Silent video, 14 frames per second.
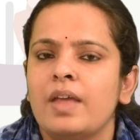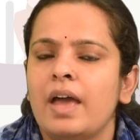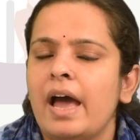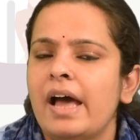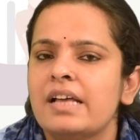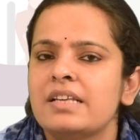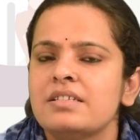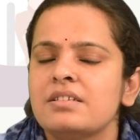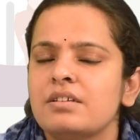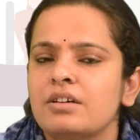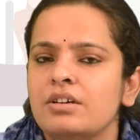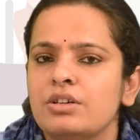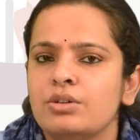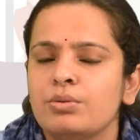As
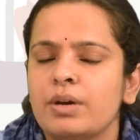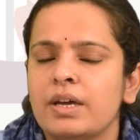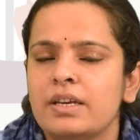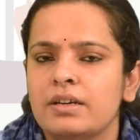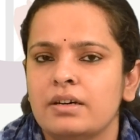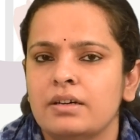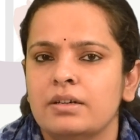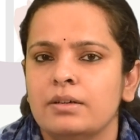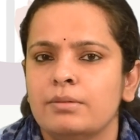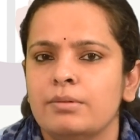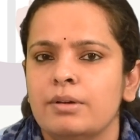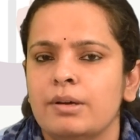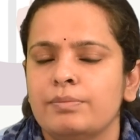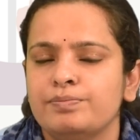you can
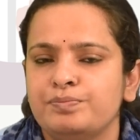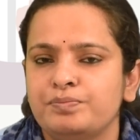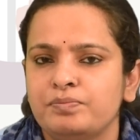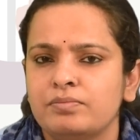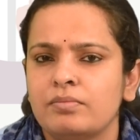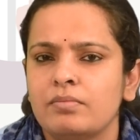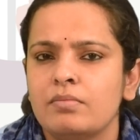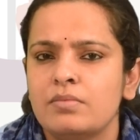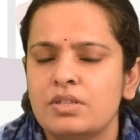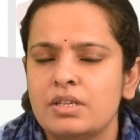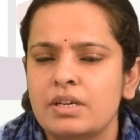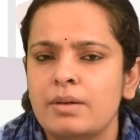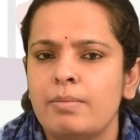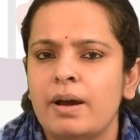
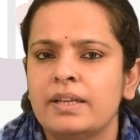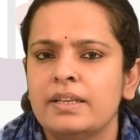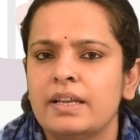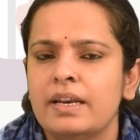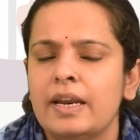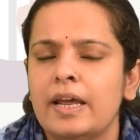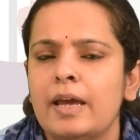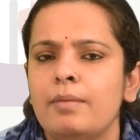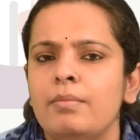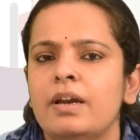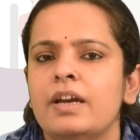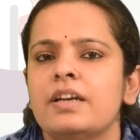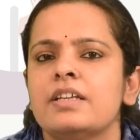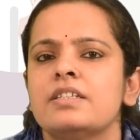see by the name,
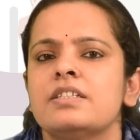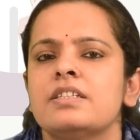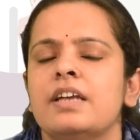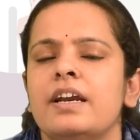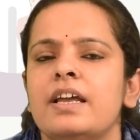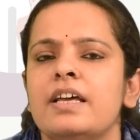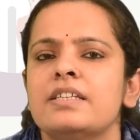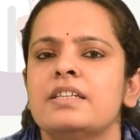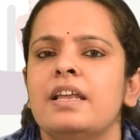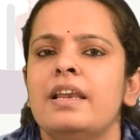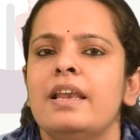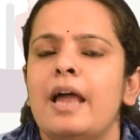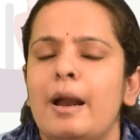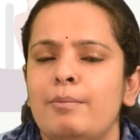it is said as the
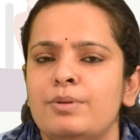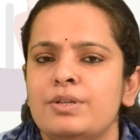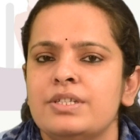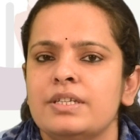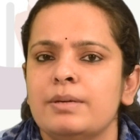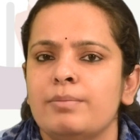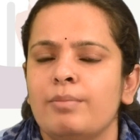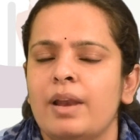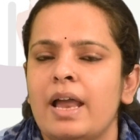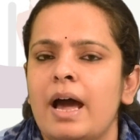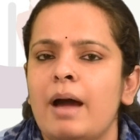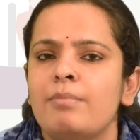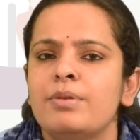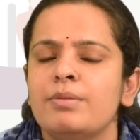lapped seam.
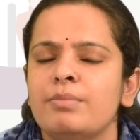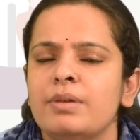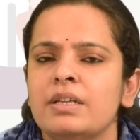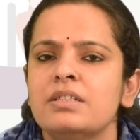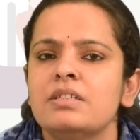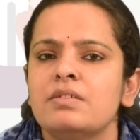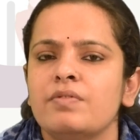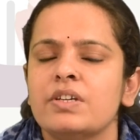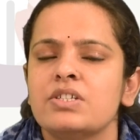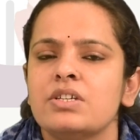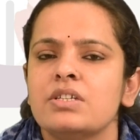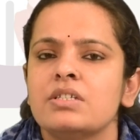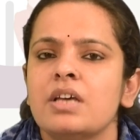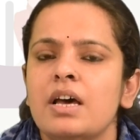Lapped means which
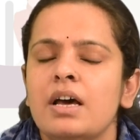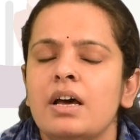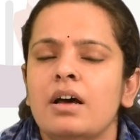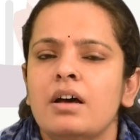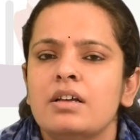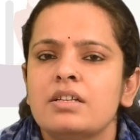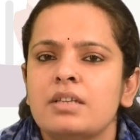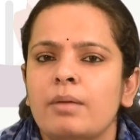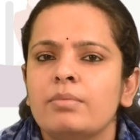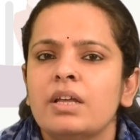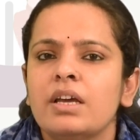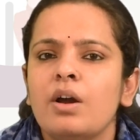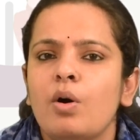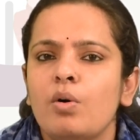is
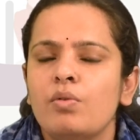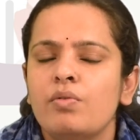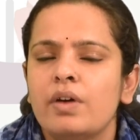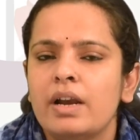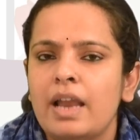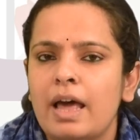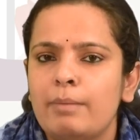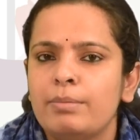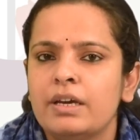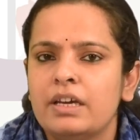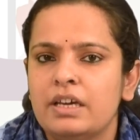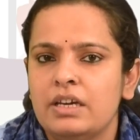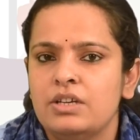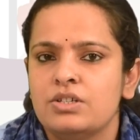something
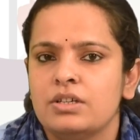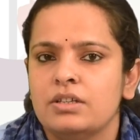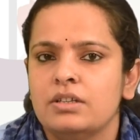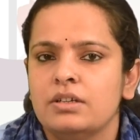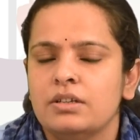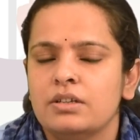overlapping each other.